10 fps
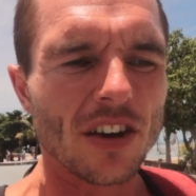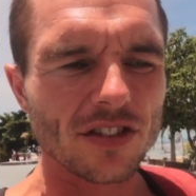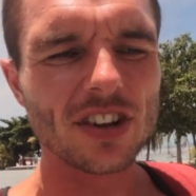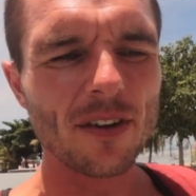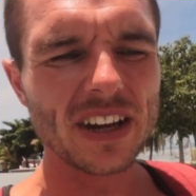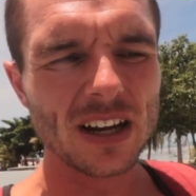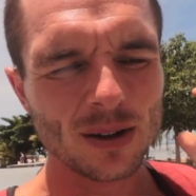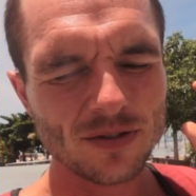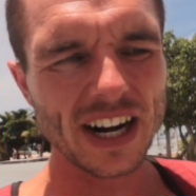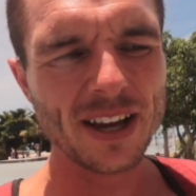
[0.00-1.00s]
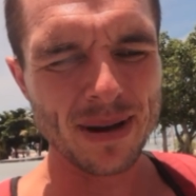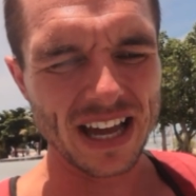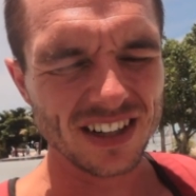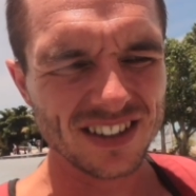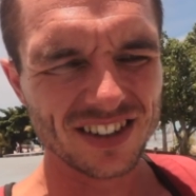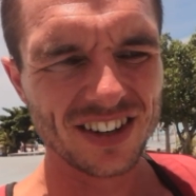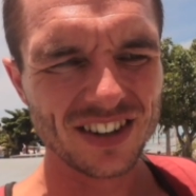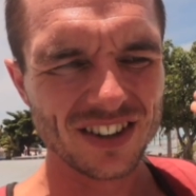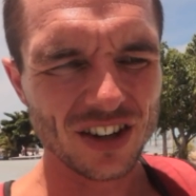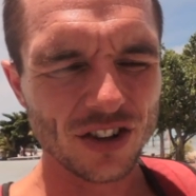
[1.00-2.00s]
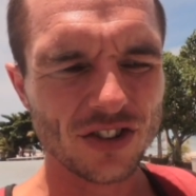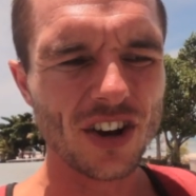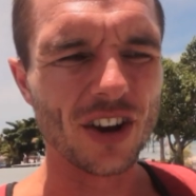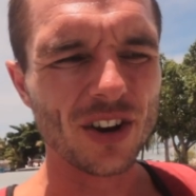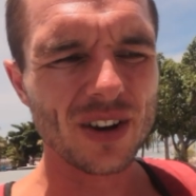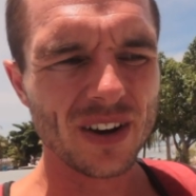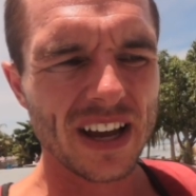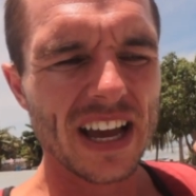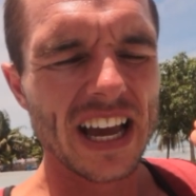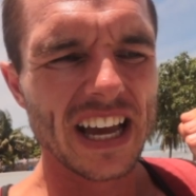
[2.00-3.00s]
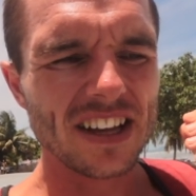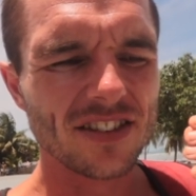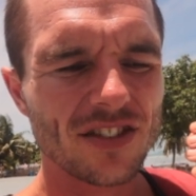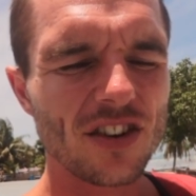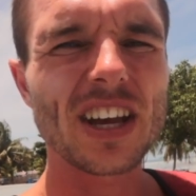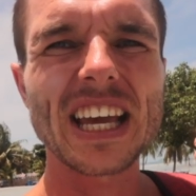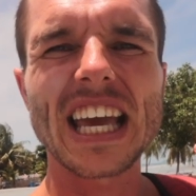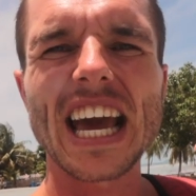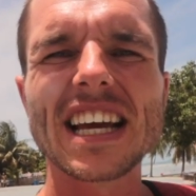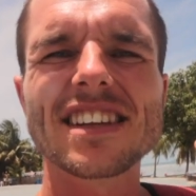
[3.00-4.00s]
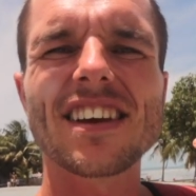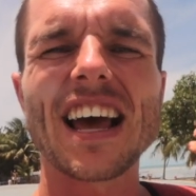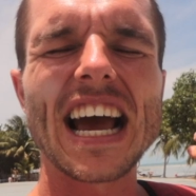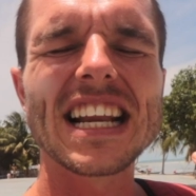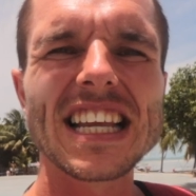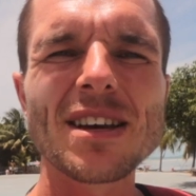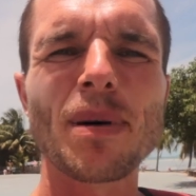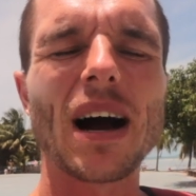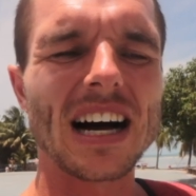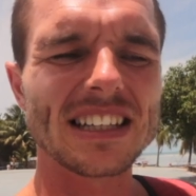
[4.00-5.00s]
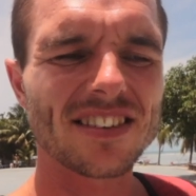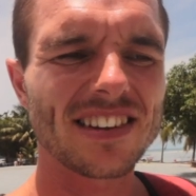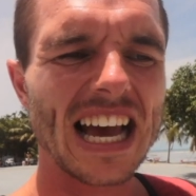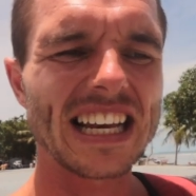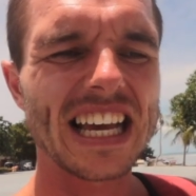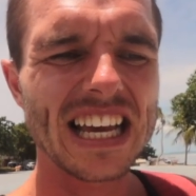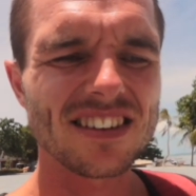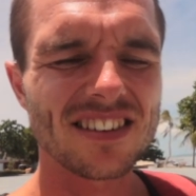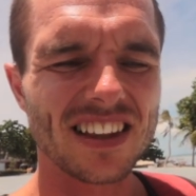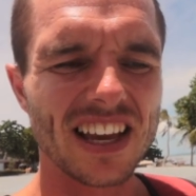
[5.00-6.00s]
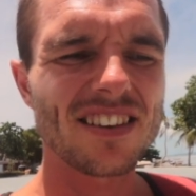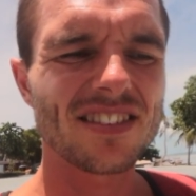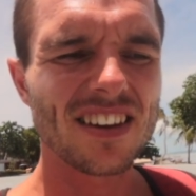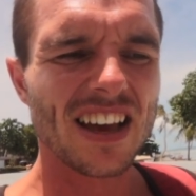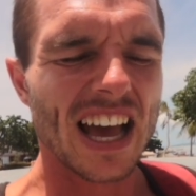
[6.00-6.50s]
So something I would recommend that you do is, so you can get a deeper understanding into this,